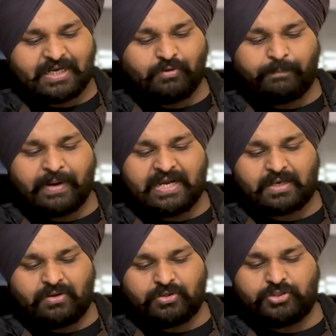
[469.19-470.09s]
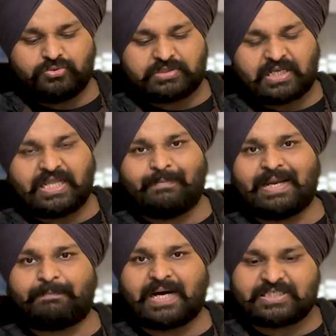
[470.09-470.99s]
You enter your username
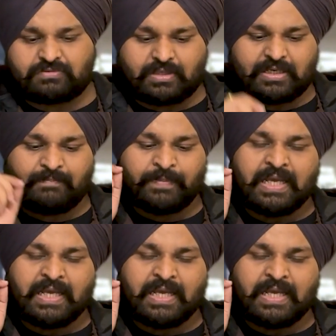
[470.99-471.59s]
and password,